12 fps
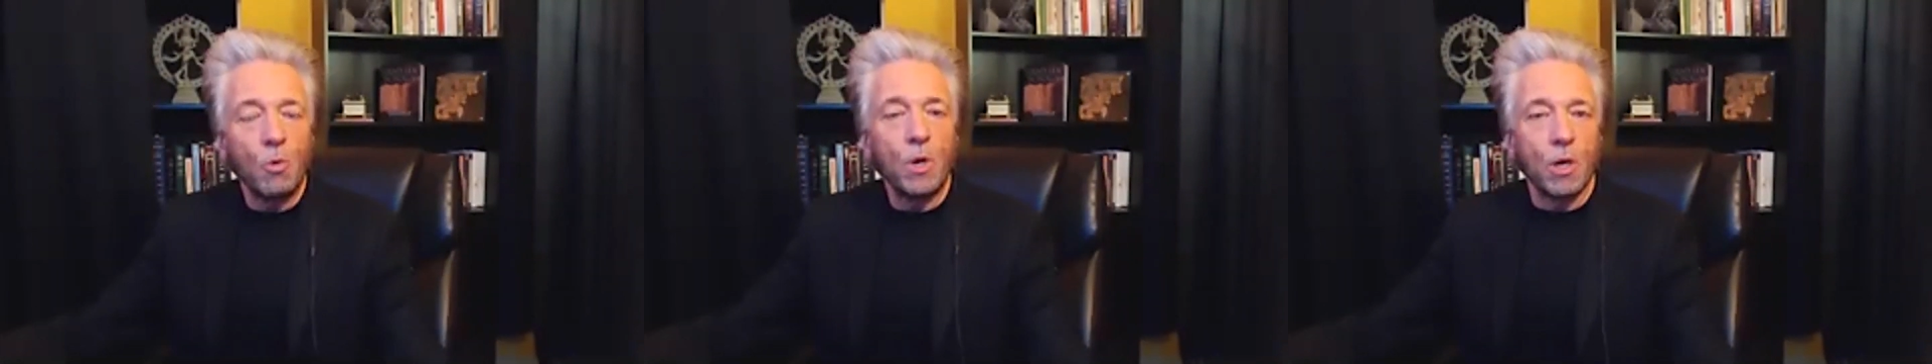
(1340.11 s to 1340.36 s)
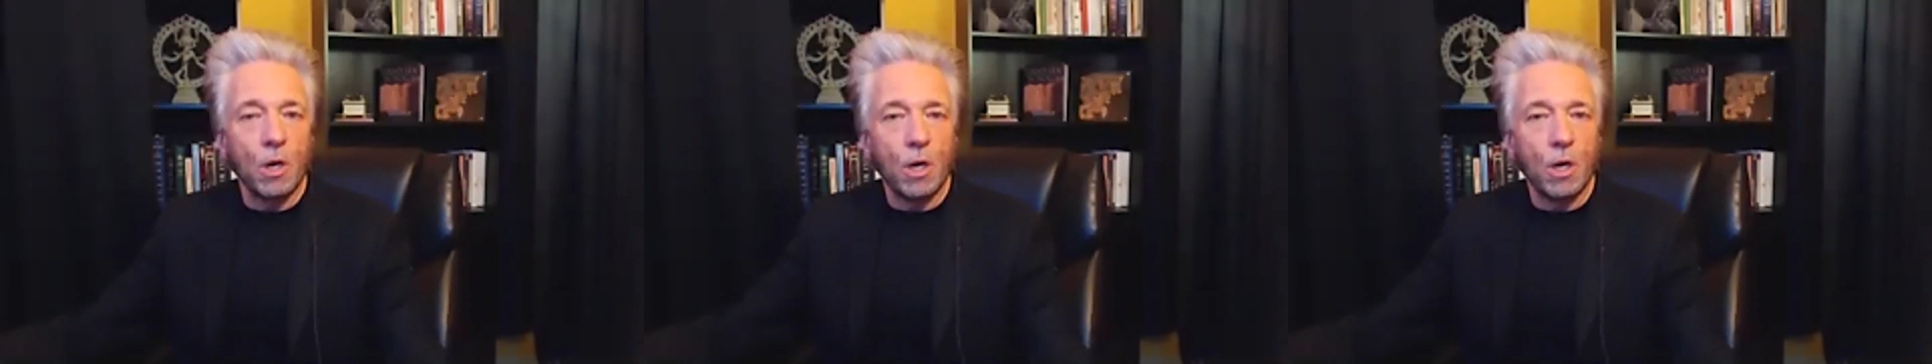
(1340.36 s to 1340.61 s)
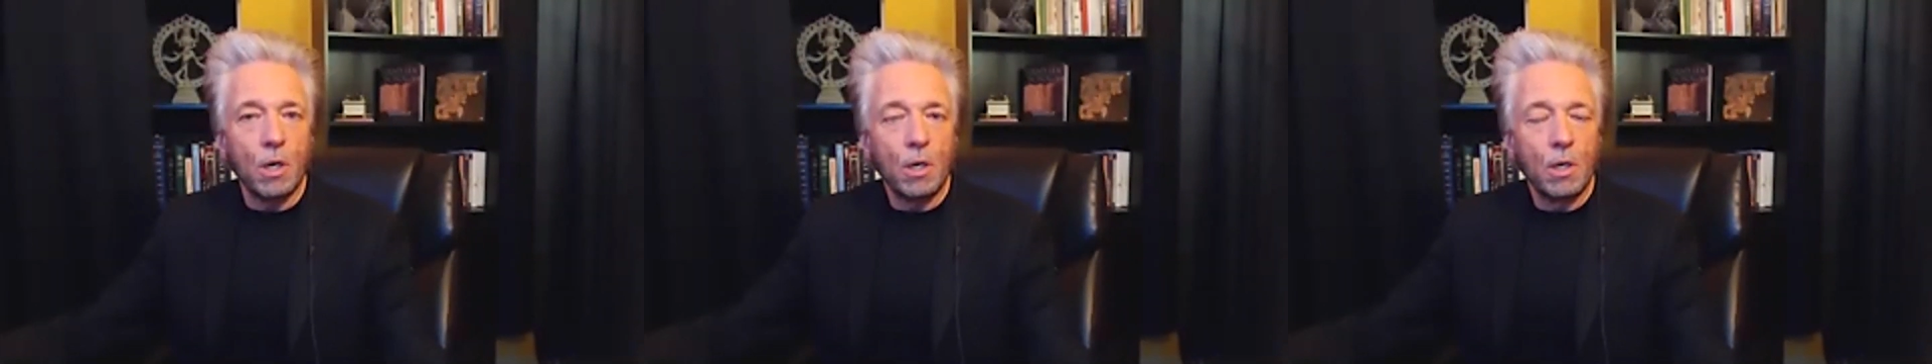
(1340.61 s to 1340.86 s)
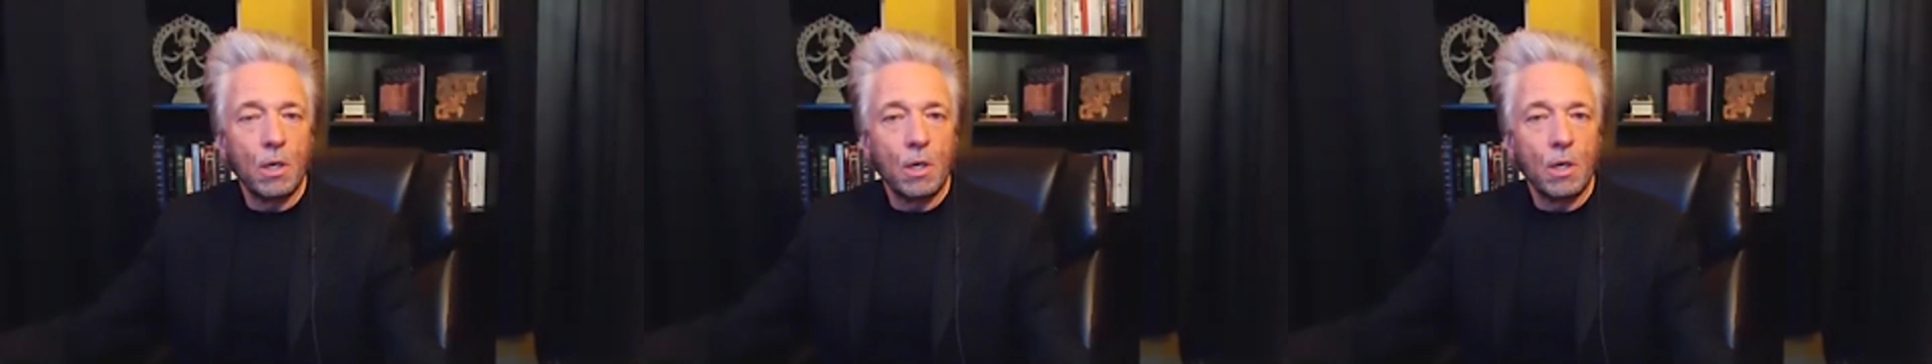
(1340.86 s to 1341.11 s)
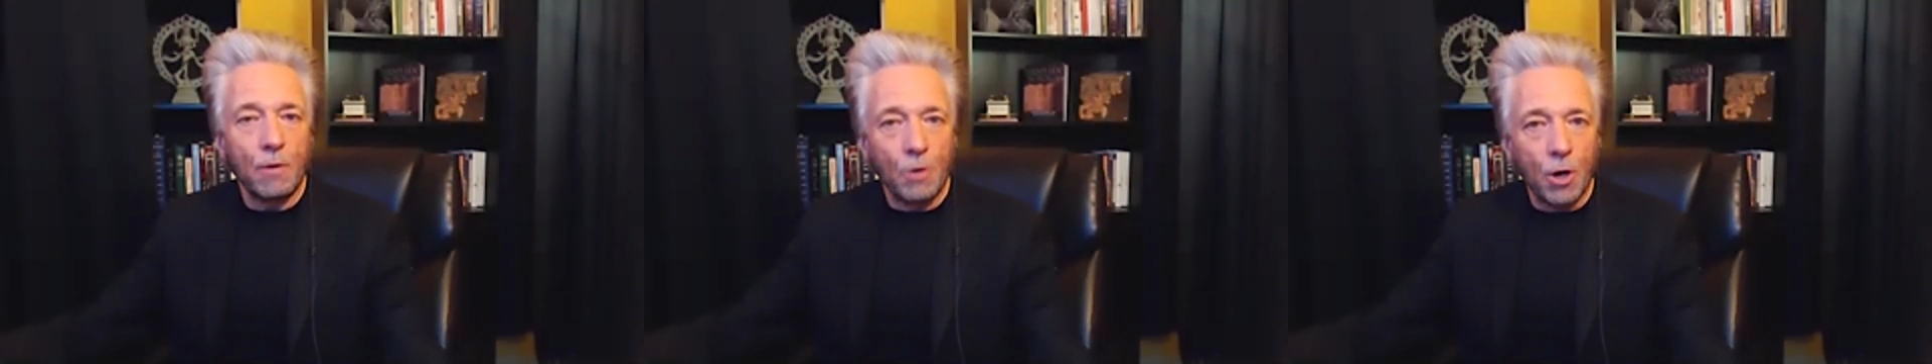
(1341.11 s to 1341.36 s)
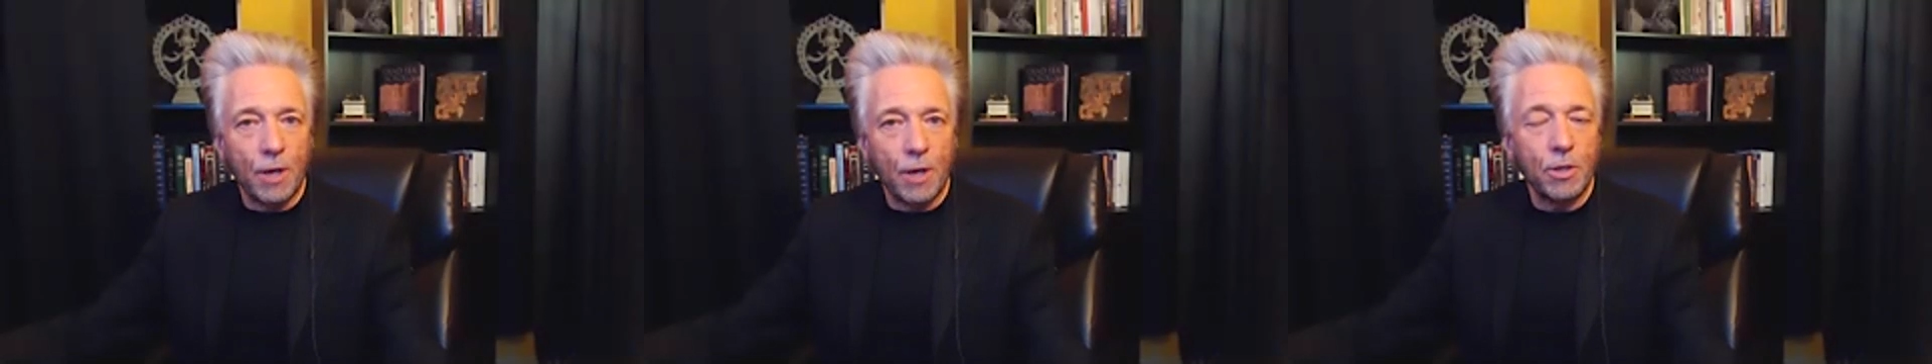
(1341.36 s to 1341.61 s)
of who we are, of
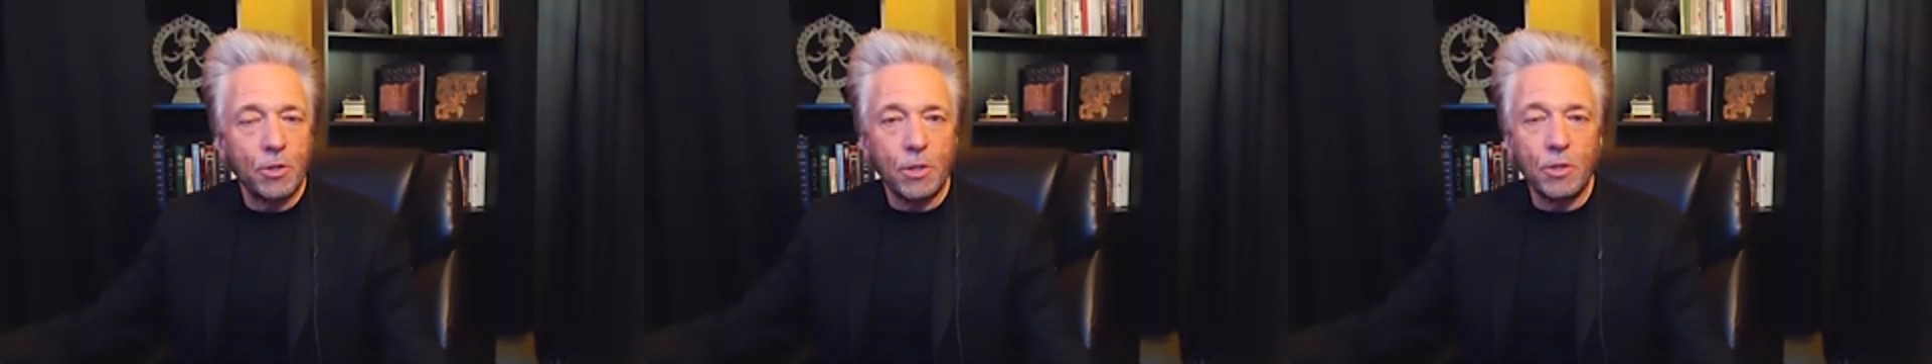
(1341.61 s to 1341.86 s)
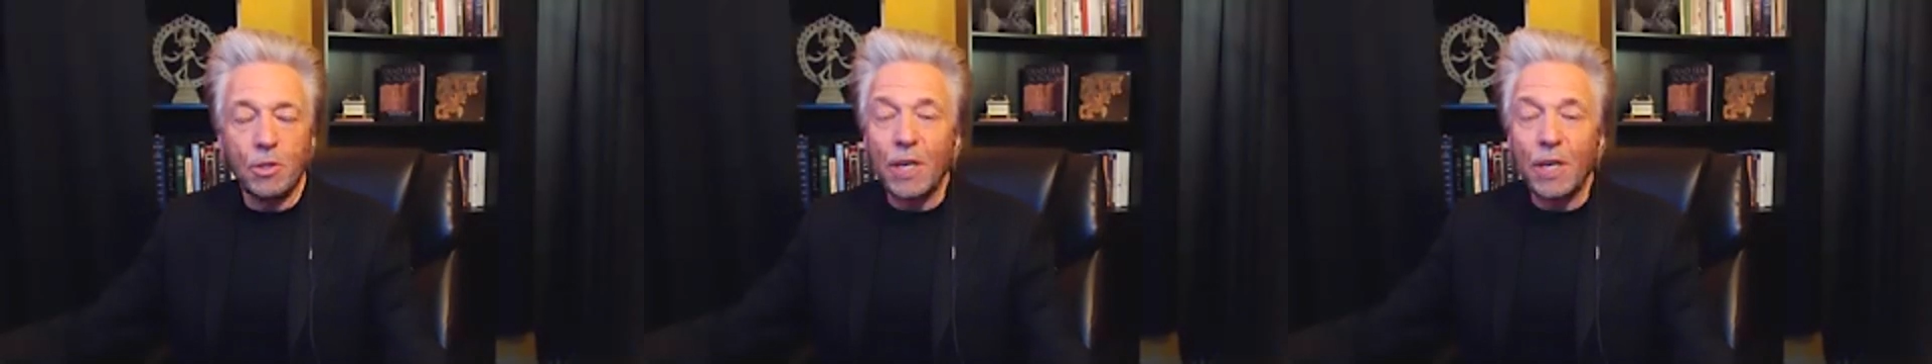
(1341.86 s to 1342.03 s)
our existence.